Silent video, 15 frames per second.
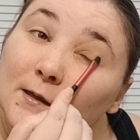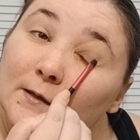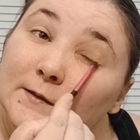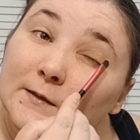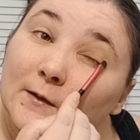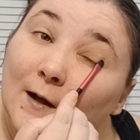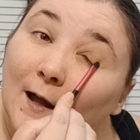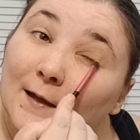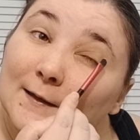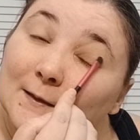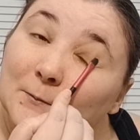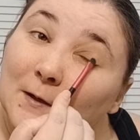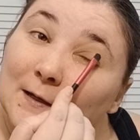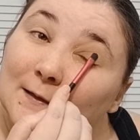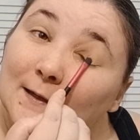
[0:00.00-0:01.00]
So that's
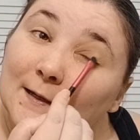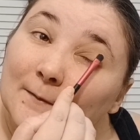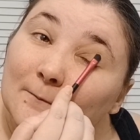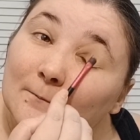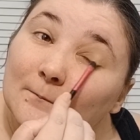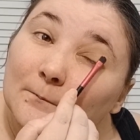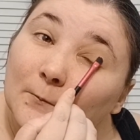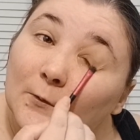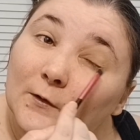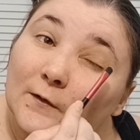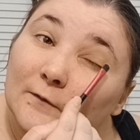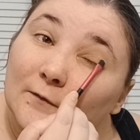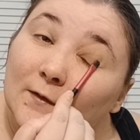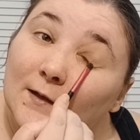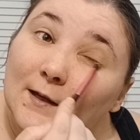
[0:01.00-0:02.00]
why I like
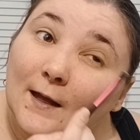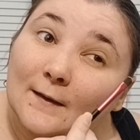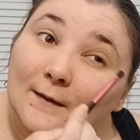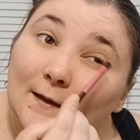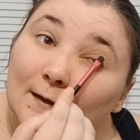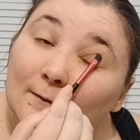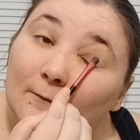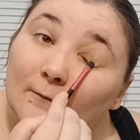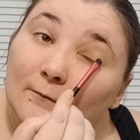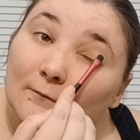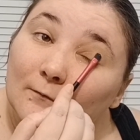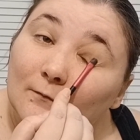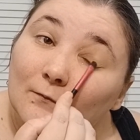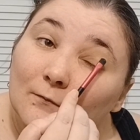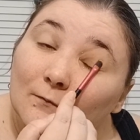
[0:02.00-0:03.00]
Morphe. I like
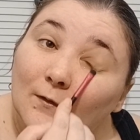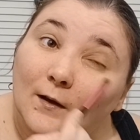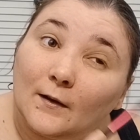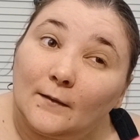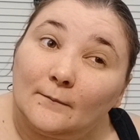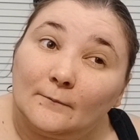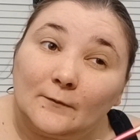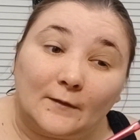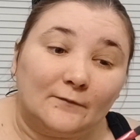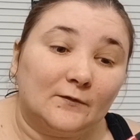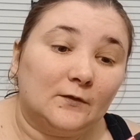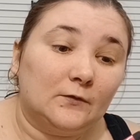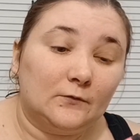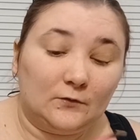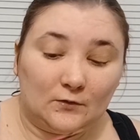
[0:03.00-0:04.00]

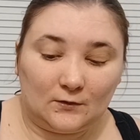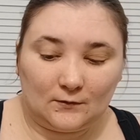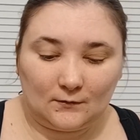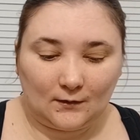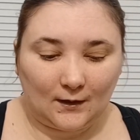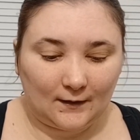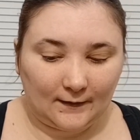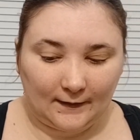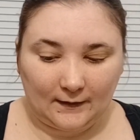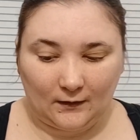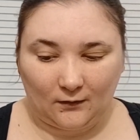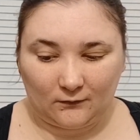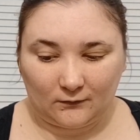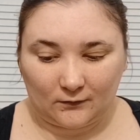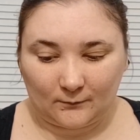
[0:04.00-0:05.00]
Revolution. I like
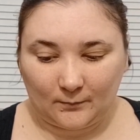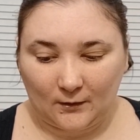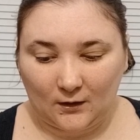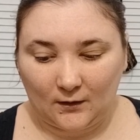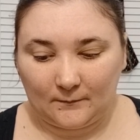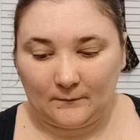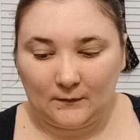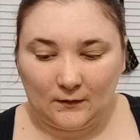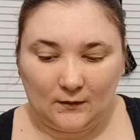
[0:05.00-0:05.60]
ColourPop.